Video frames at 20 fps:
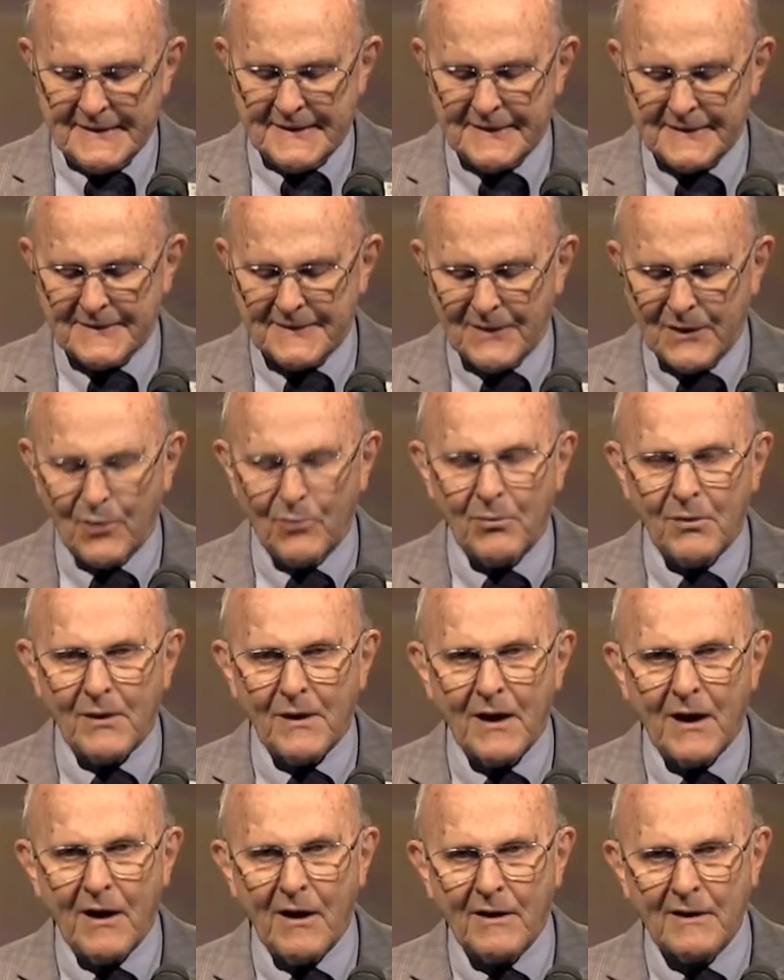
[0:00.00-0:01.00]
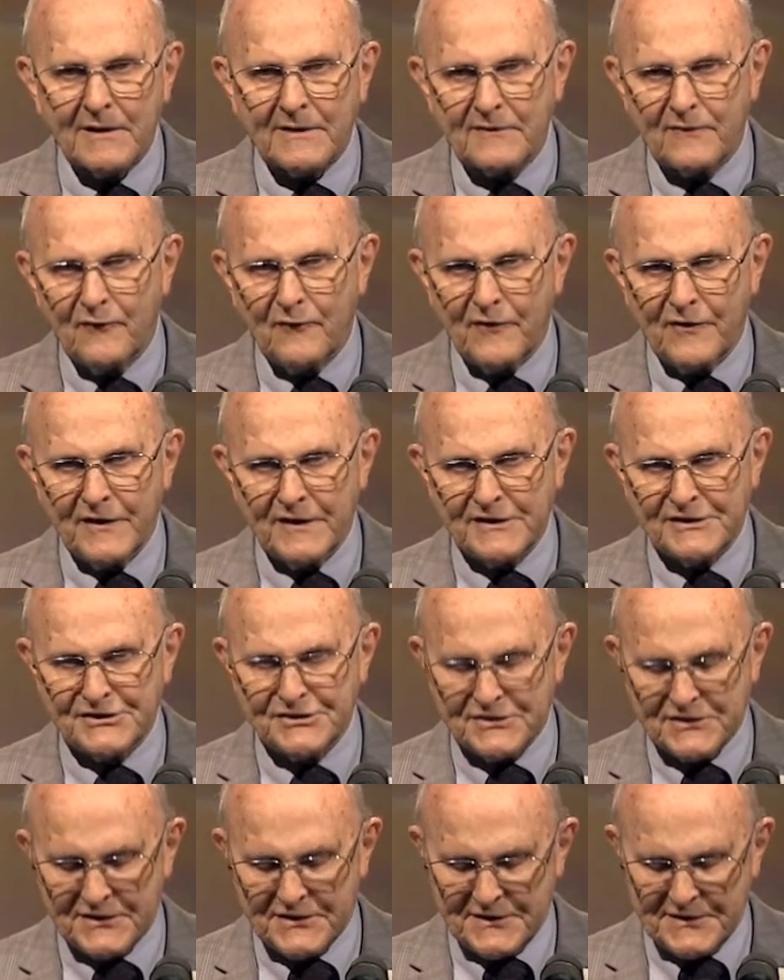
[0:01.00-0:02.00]
a global heart
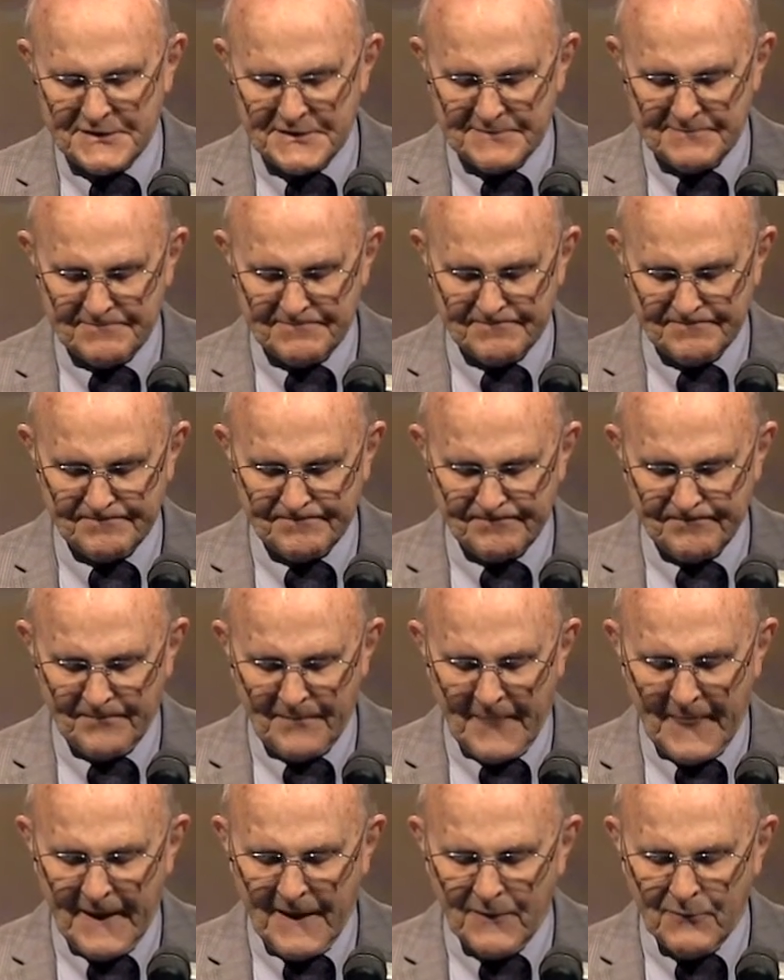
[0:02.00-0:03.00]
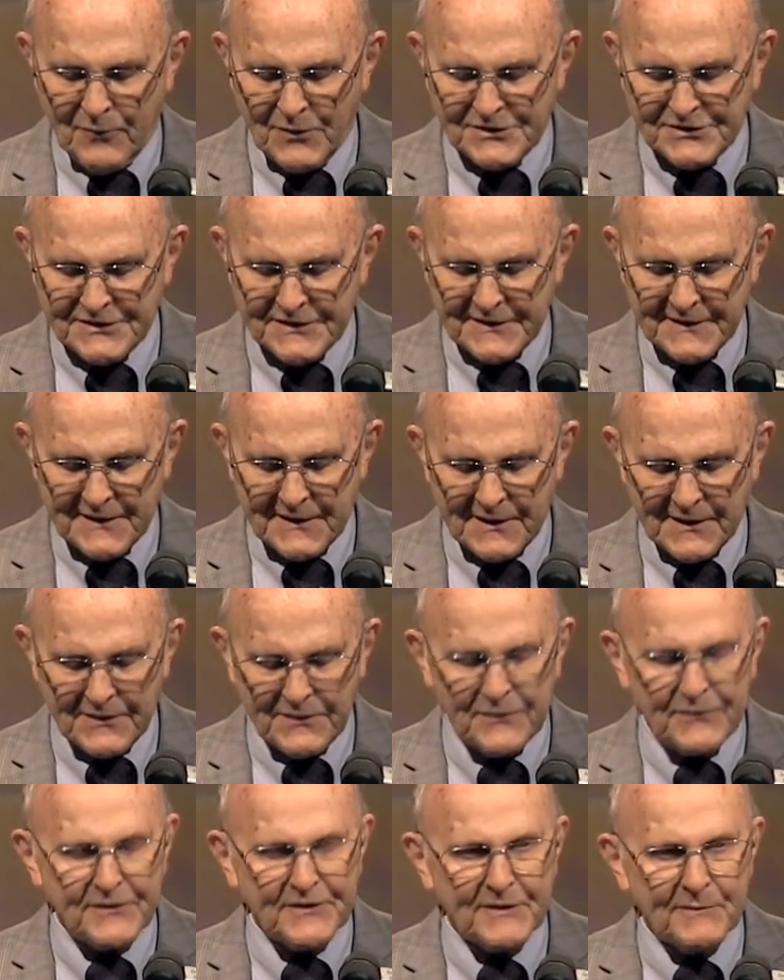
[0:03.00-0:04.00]
vision, which
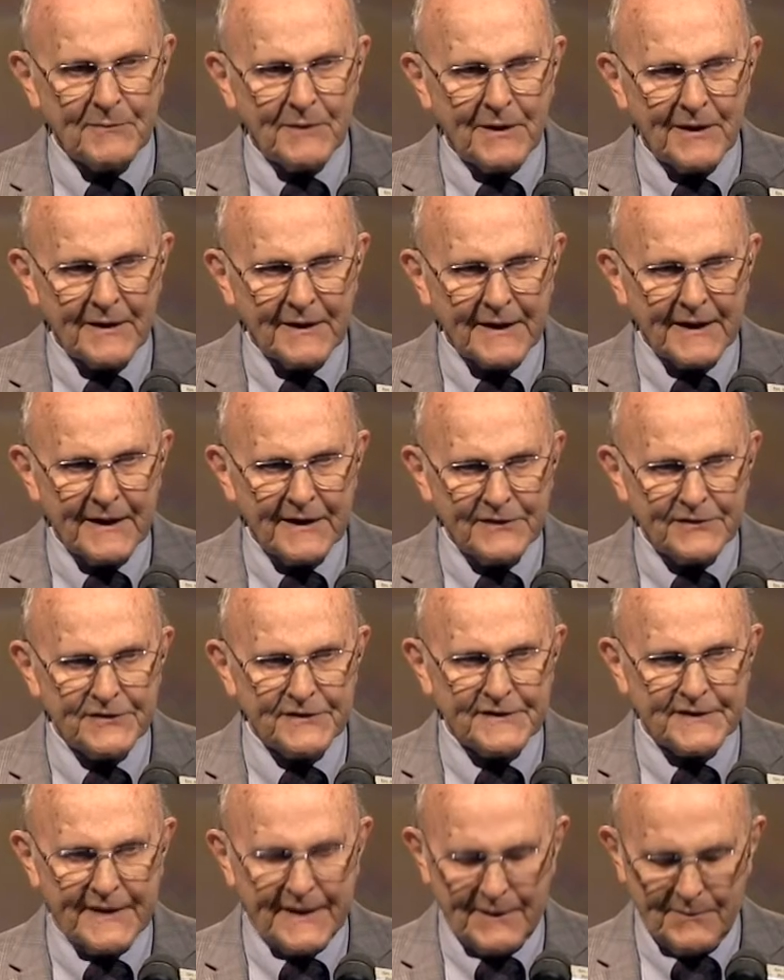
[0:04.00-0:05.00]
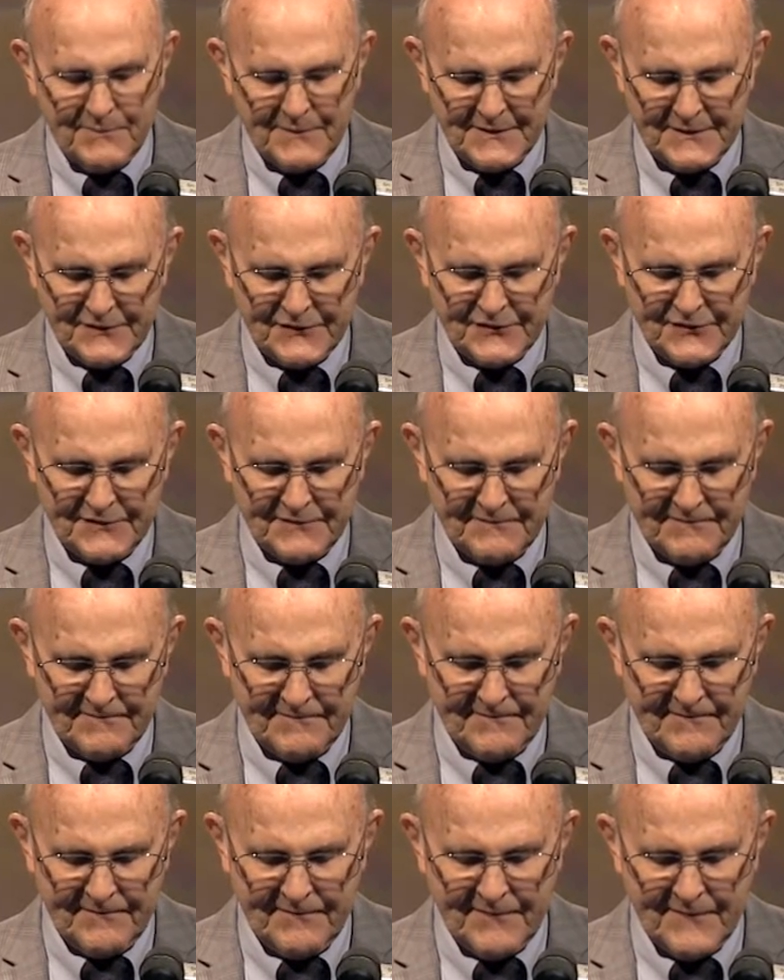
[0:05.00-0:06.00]
includes among its statements,
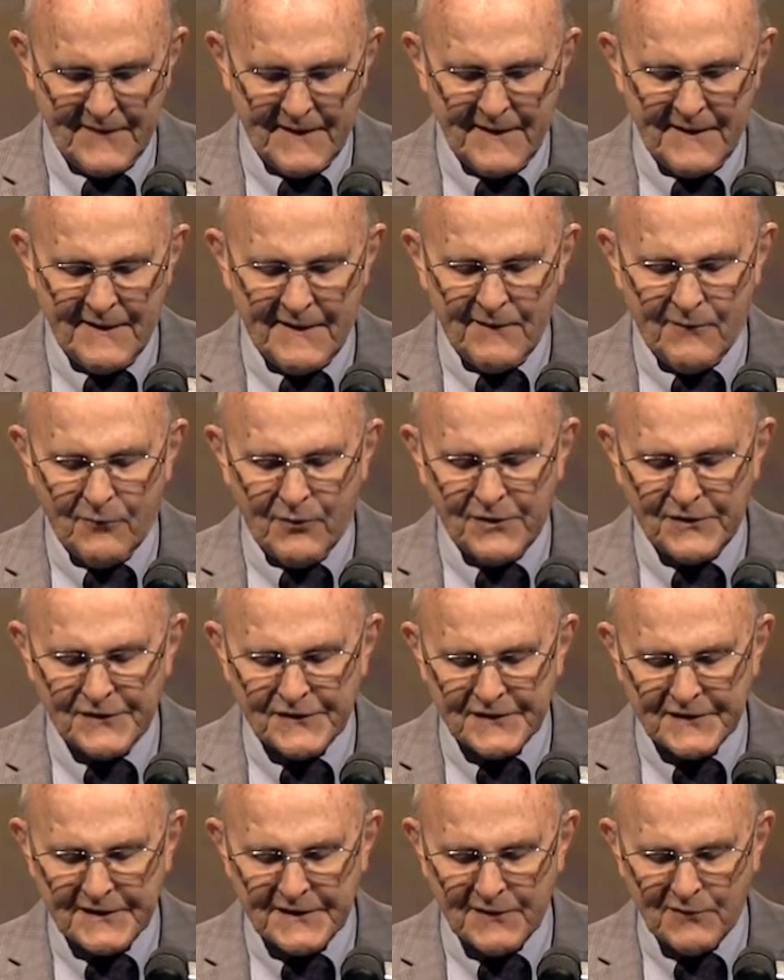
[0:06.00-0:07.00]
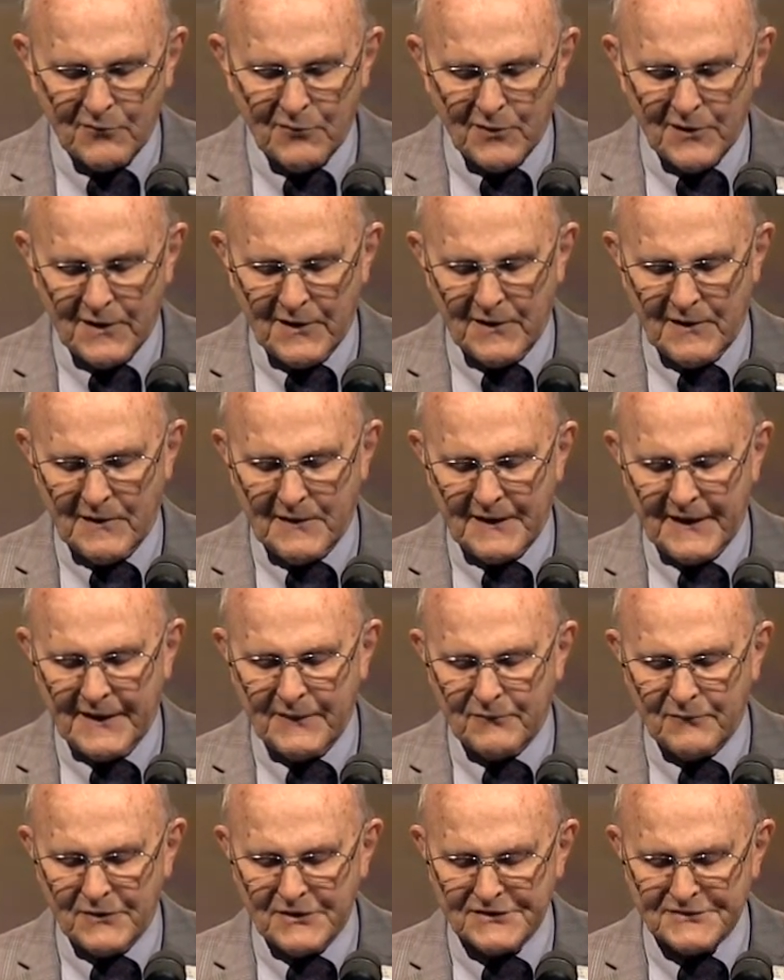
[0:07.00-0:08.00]
we see a world
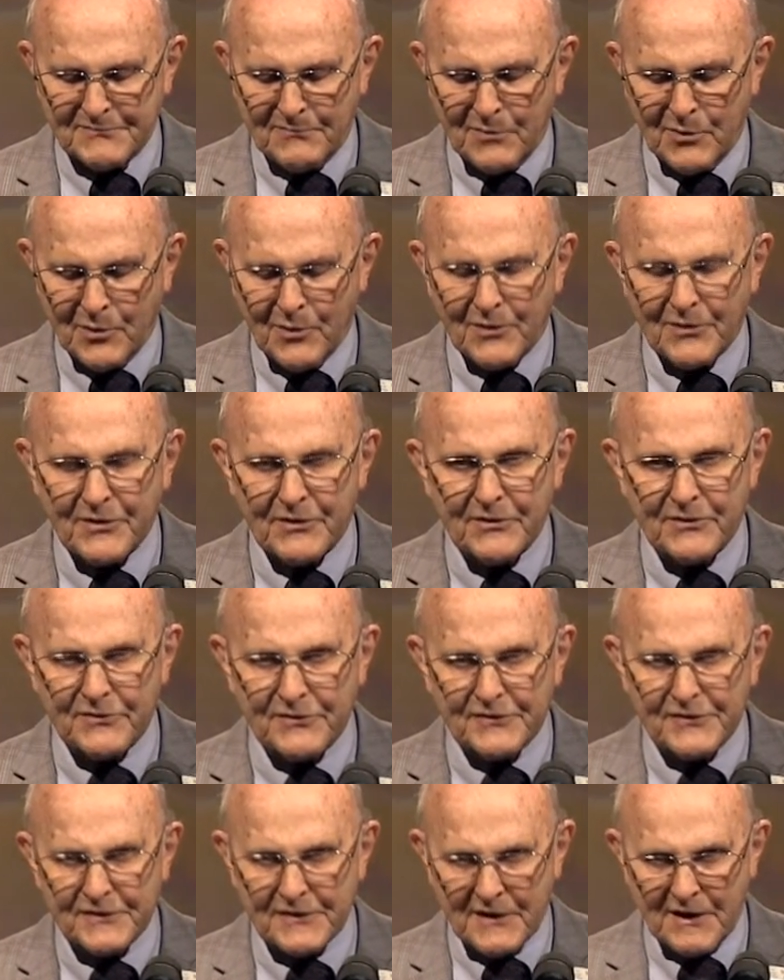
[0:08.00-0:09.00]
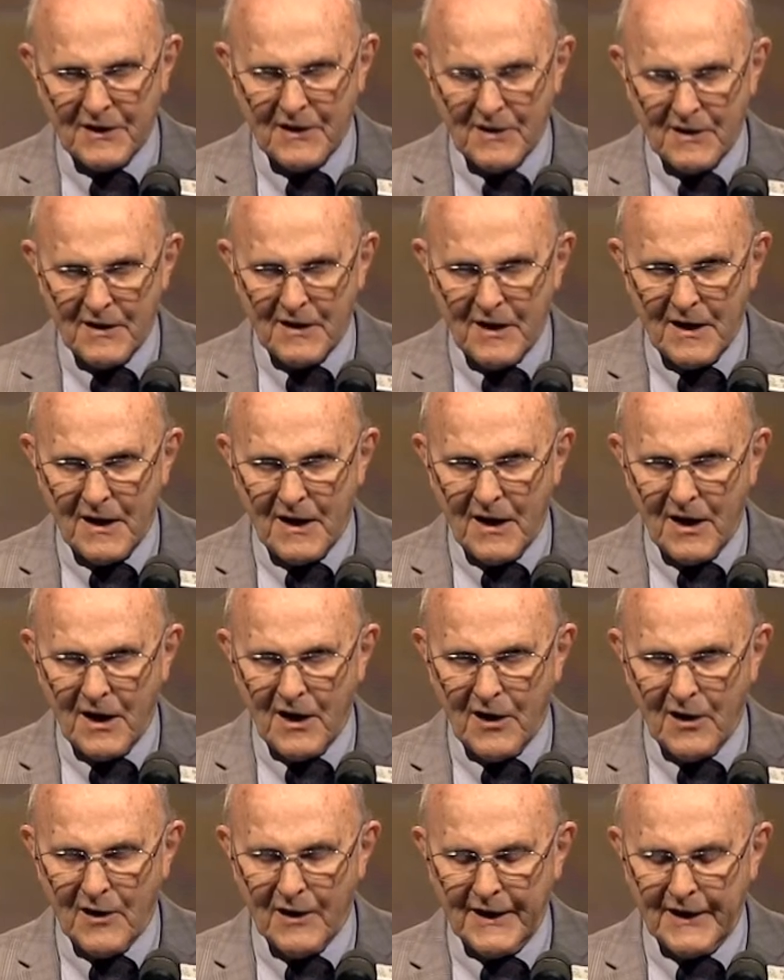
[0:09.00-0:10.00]
in which borders
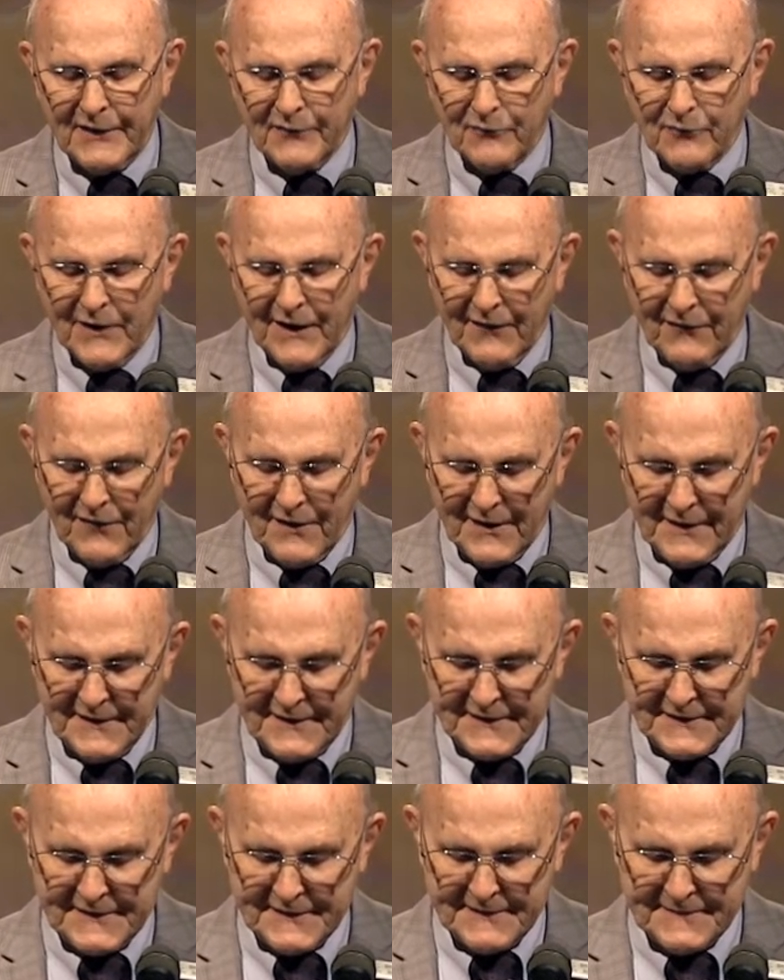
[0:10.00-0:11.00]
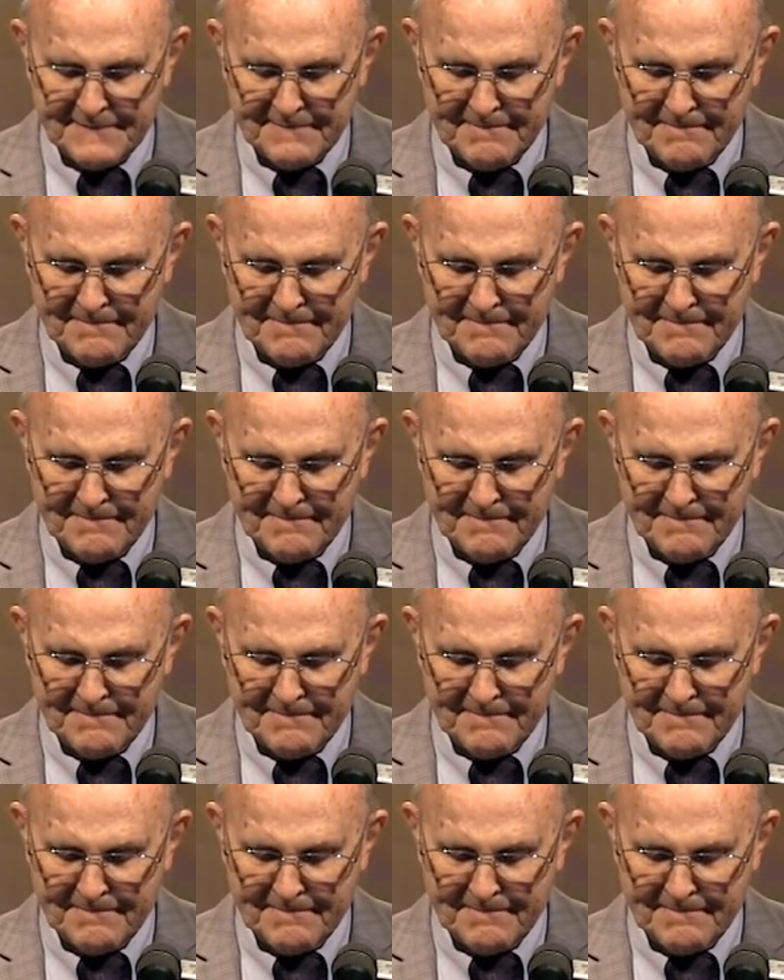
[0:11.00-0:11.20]
are irrelevant,